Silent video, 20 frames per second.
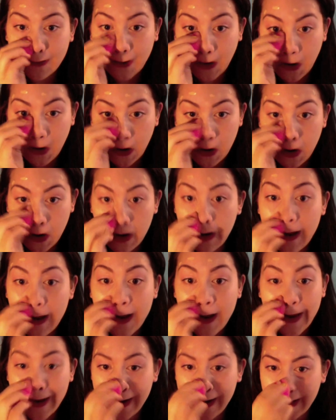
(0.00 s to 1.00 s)
We're going to
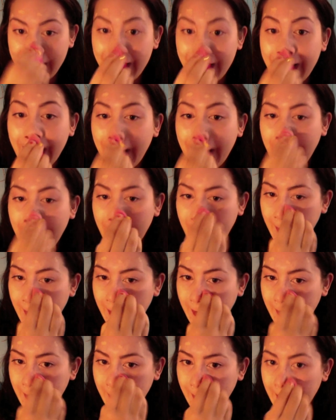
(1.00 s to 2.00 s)
get
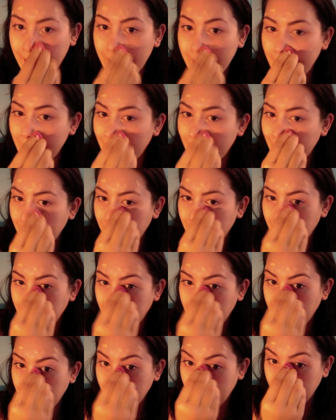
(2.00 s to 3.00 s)
my whole entire
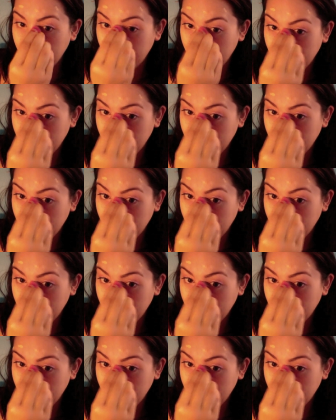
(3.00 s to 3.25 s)
nose.